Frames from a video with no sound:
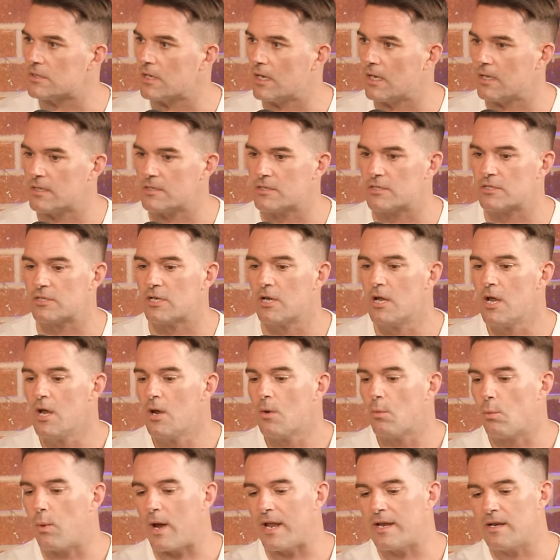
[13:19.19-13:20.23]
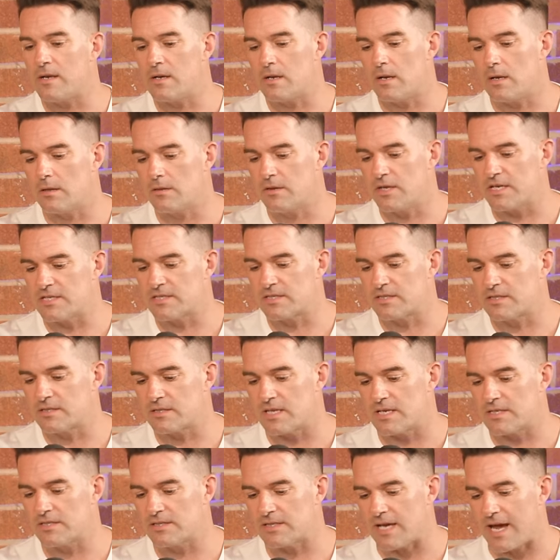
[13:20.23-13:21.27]
And when
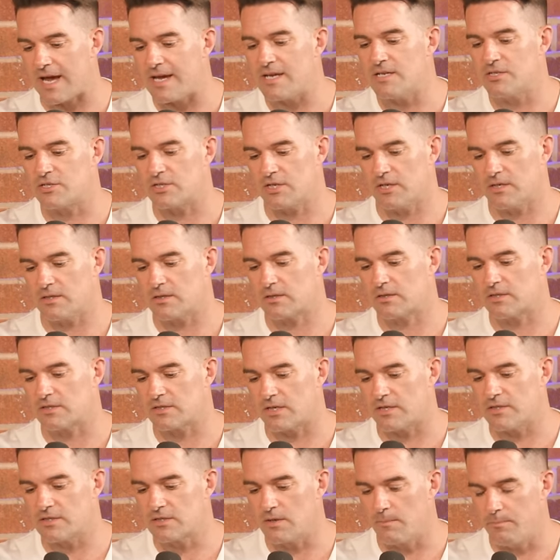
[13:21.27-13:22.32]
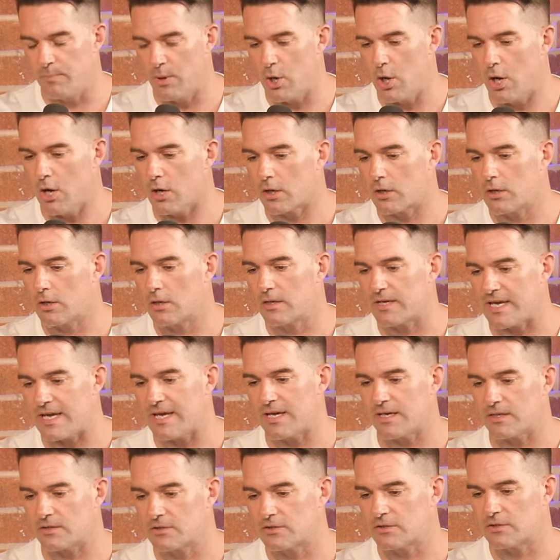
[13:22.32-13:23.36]
this agent, because I used to book
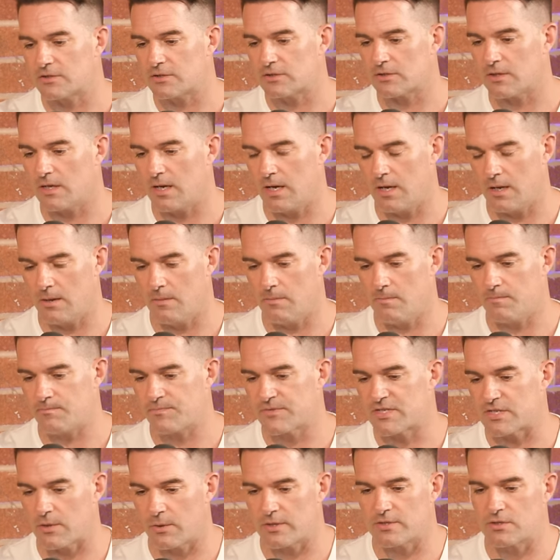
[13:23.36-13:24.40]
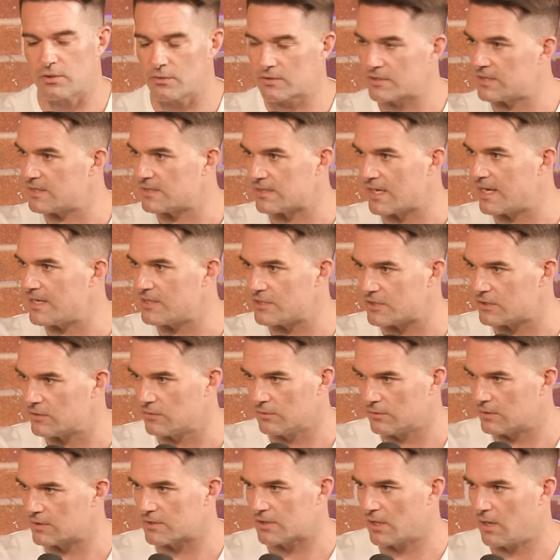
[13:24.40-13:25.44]
gigs, so I talked to this agent
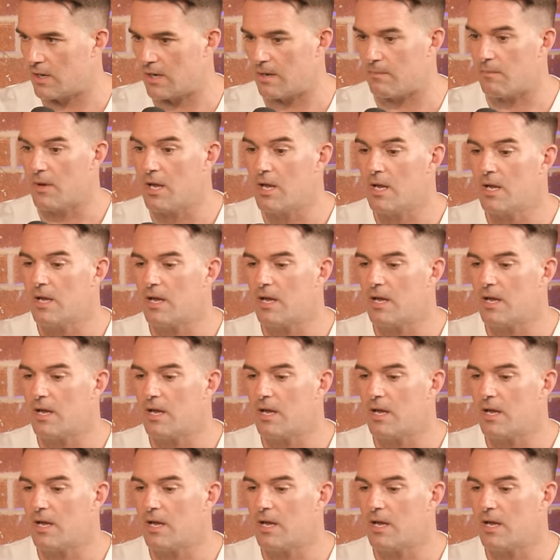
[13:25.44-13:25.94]
all the time,